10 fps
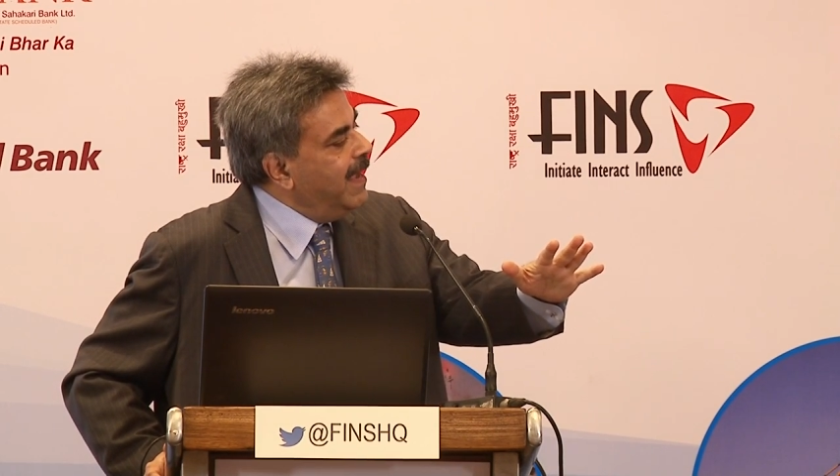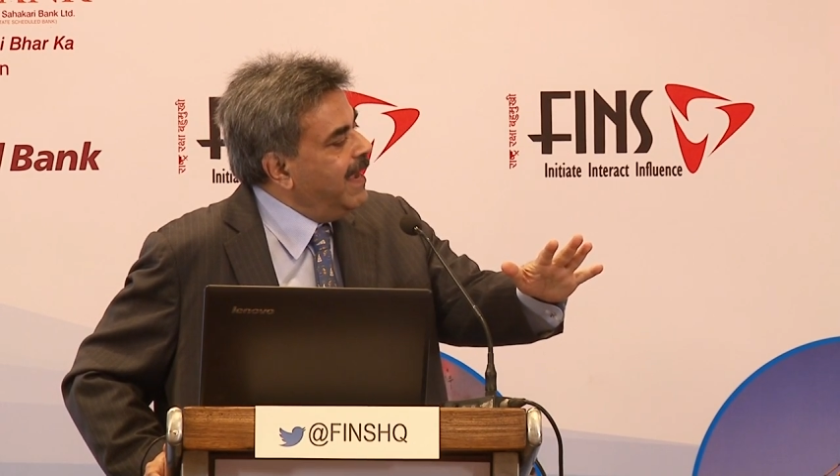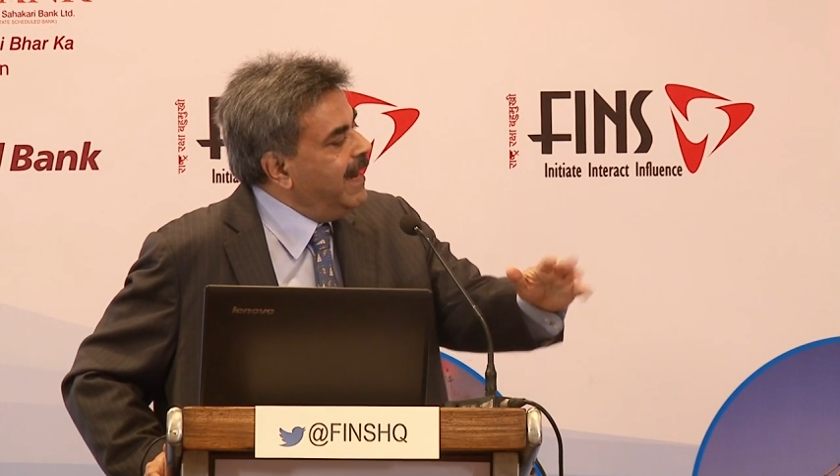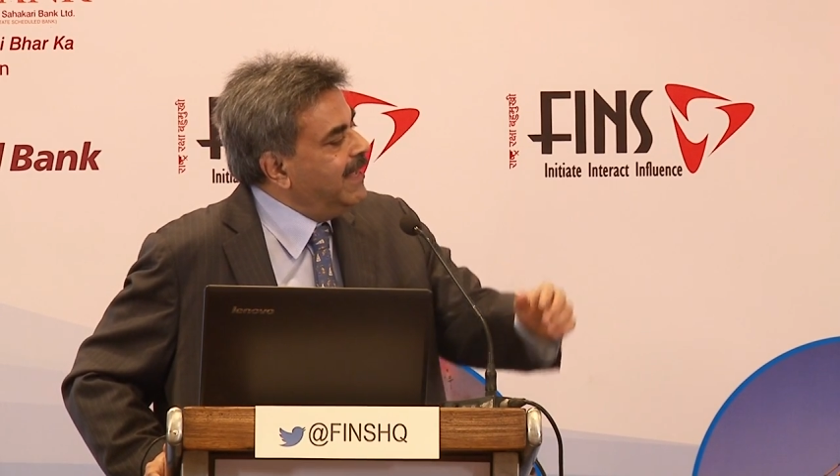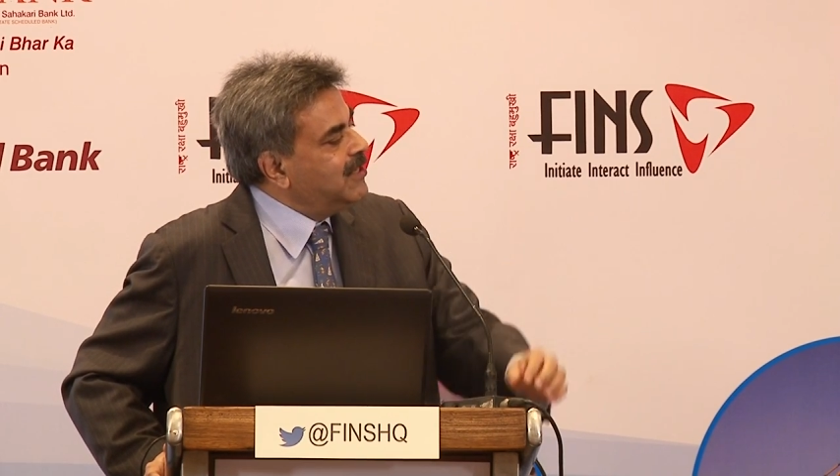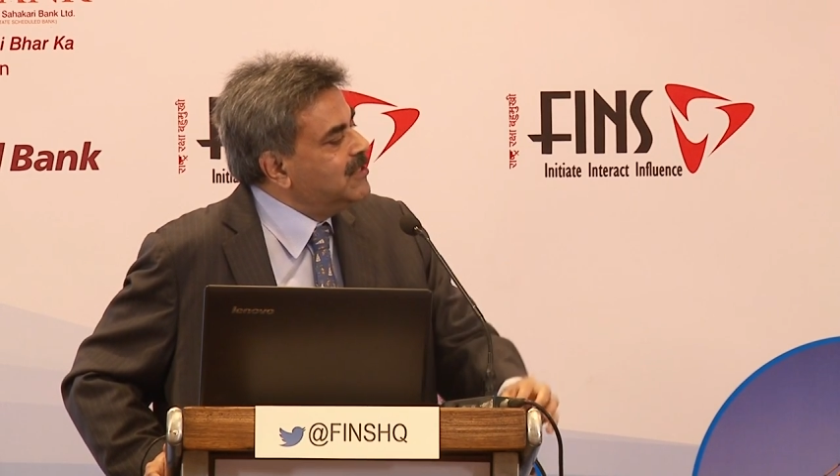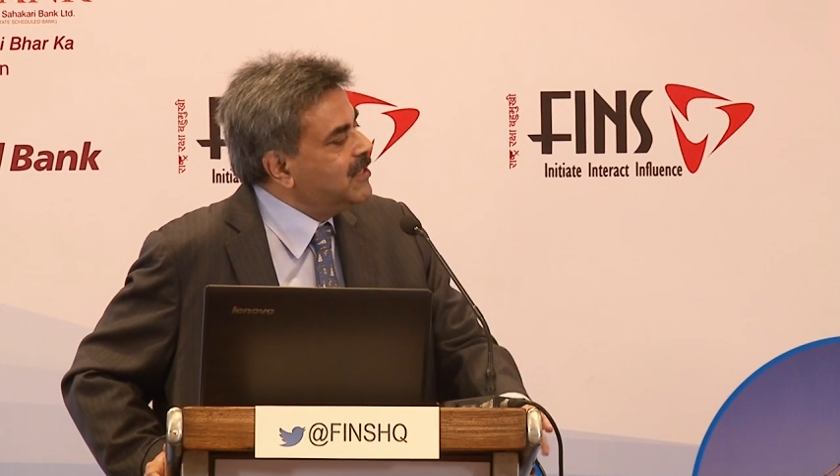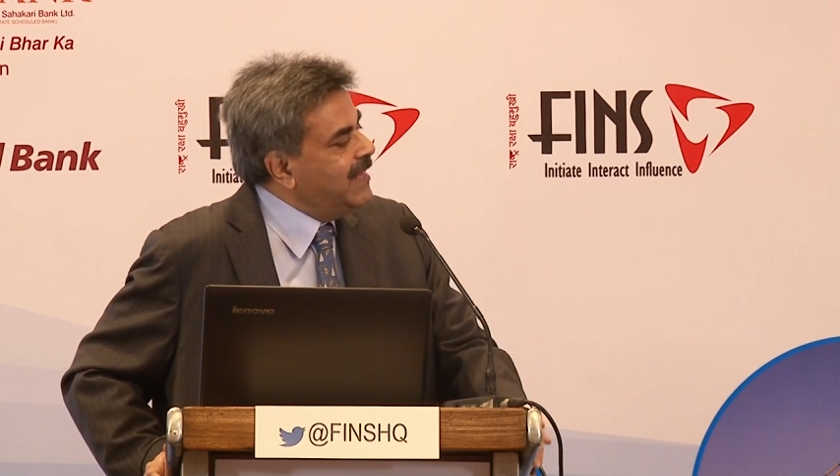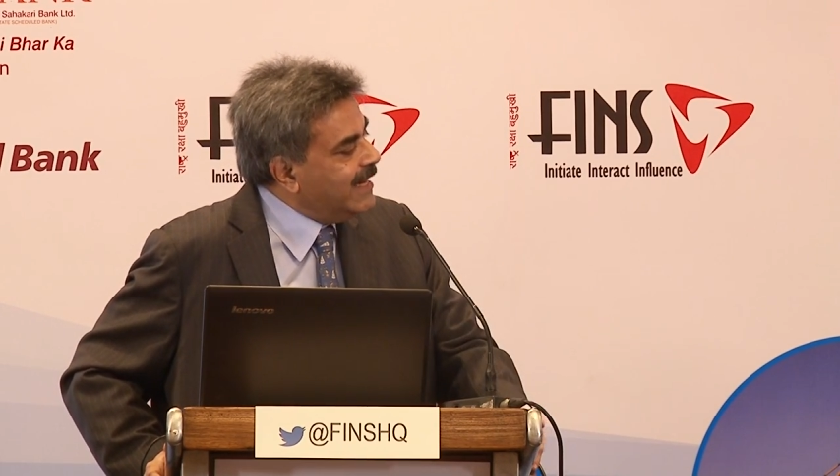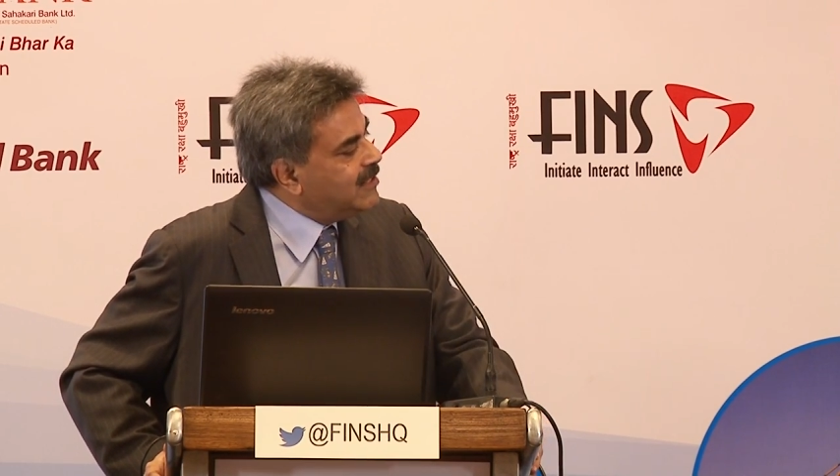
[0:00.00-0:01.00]
And I think
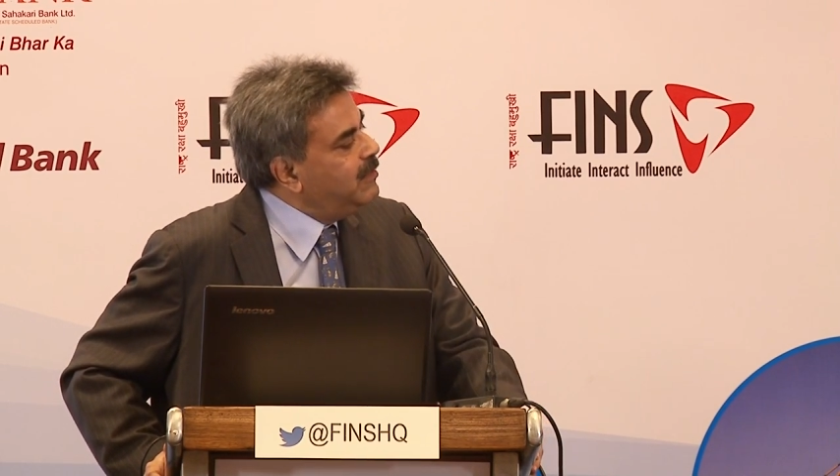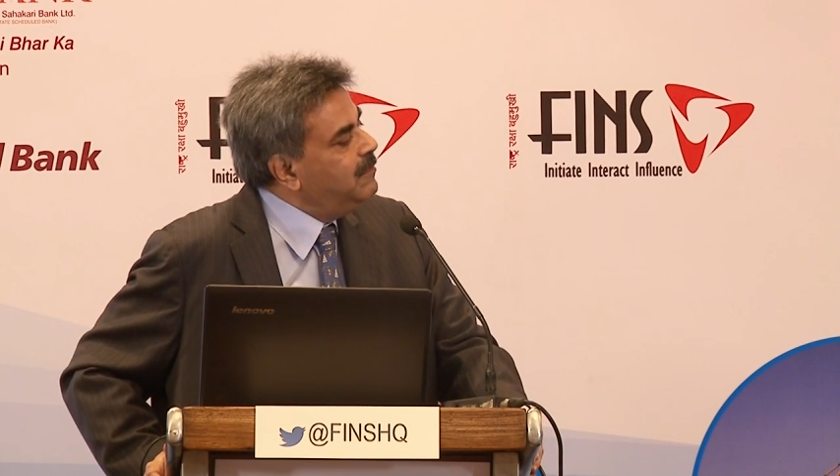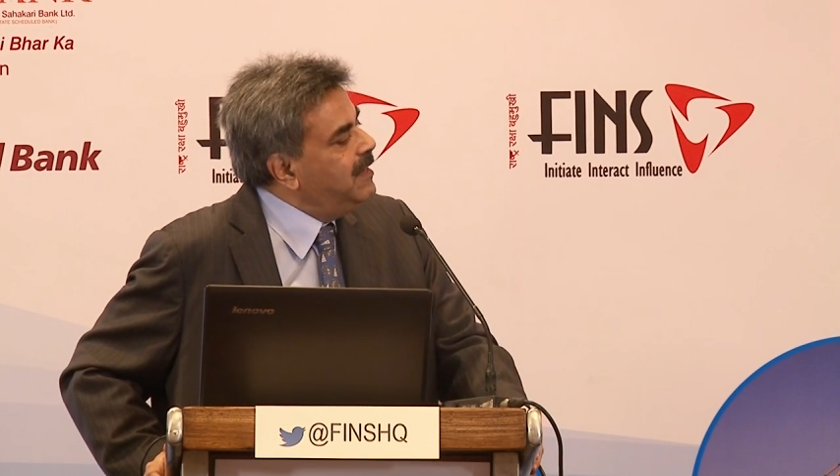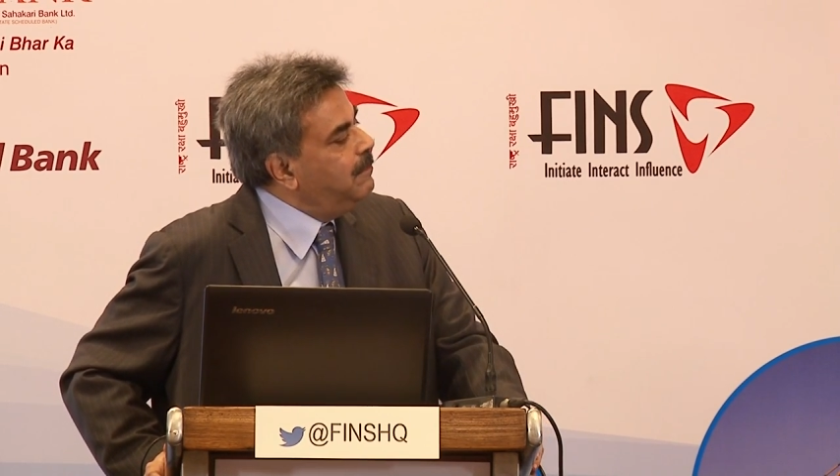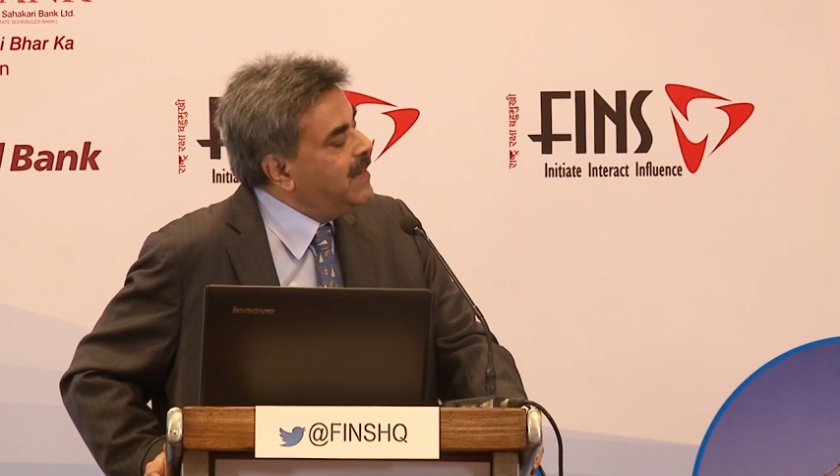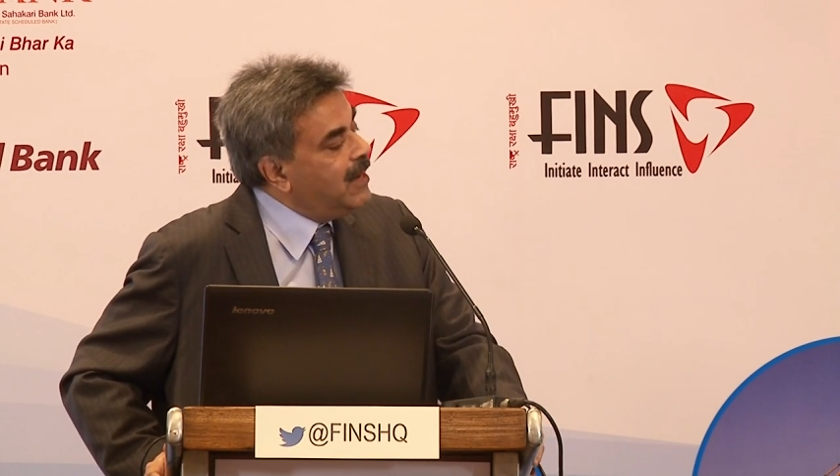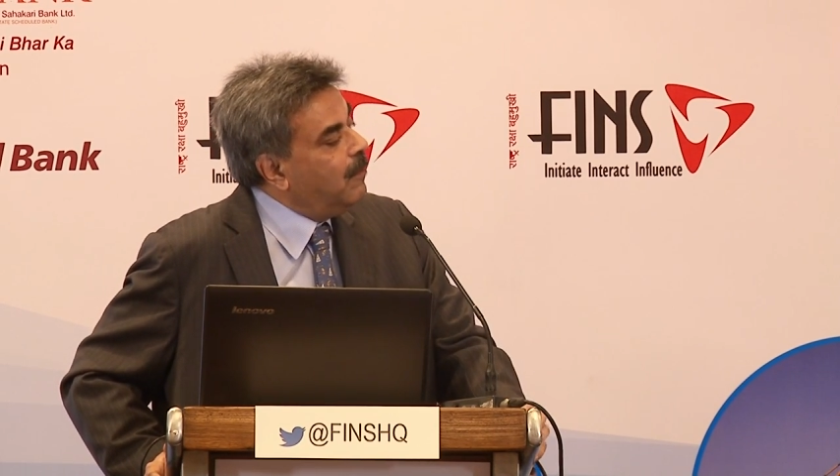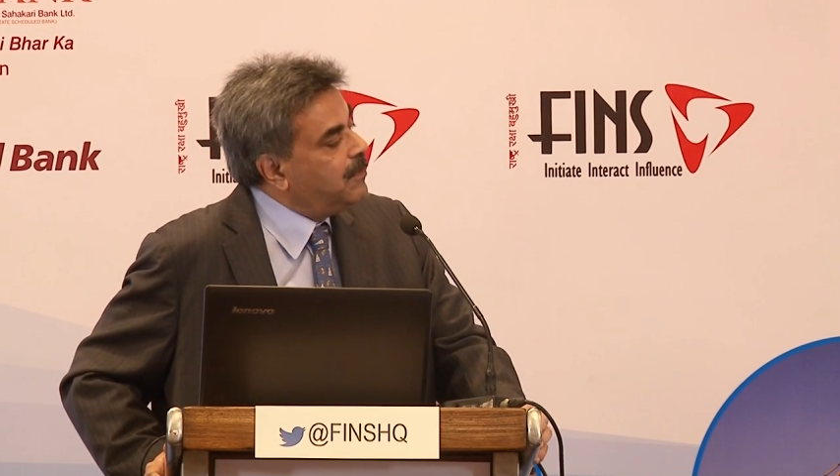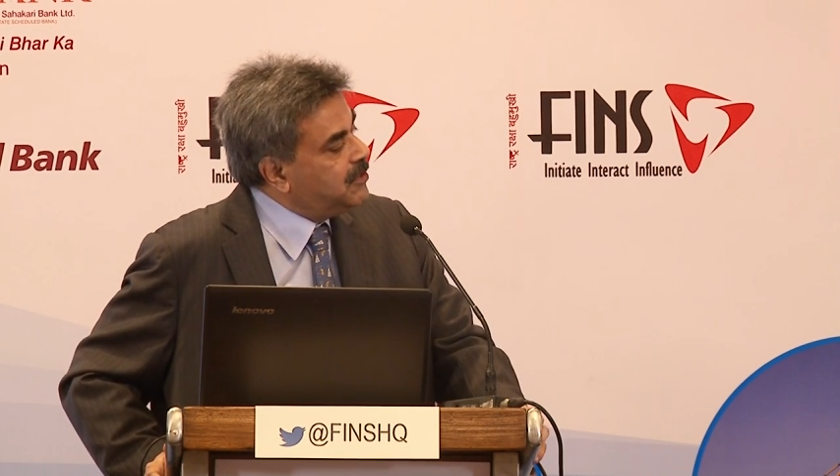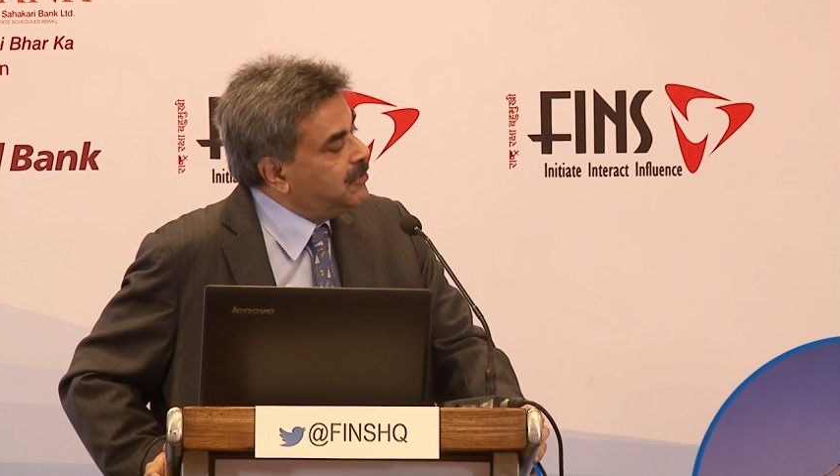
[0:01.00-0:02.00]
so that will be a big
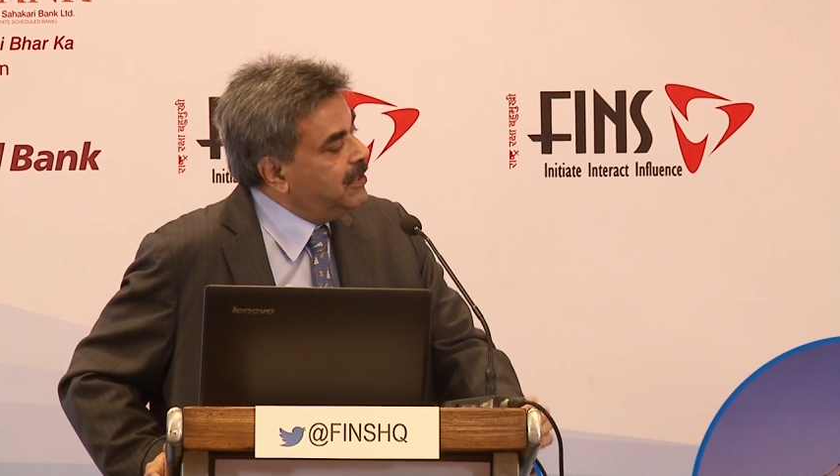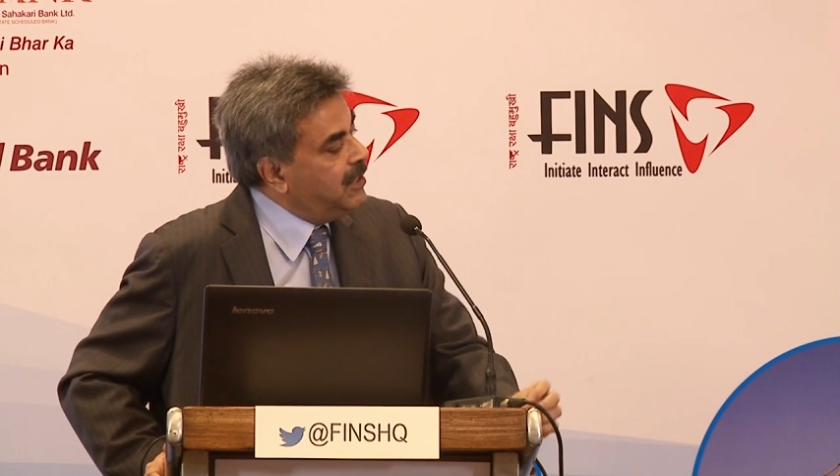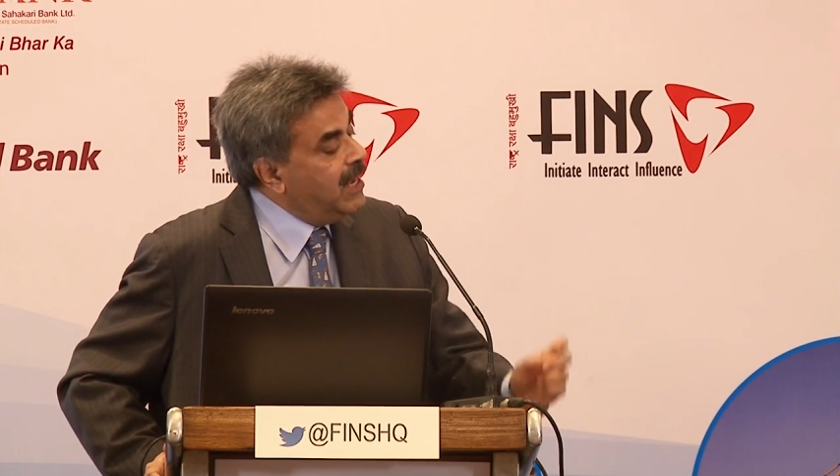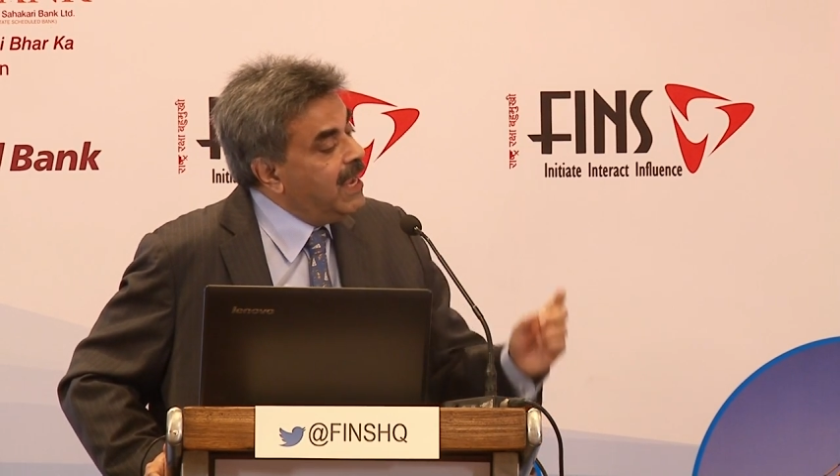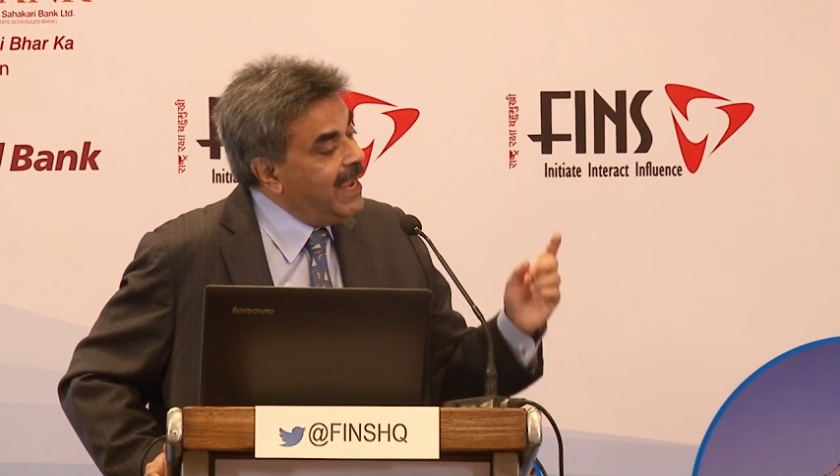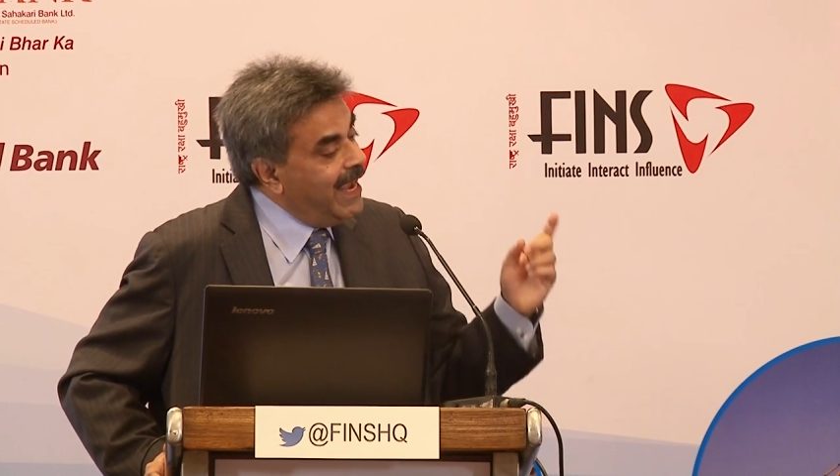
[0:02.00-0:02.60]
opportunity.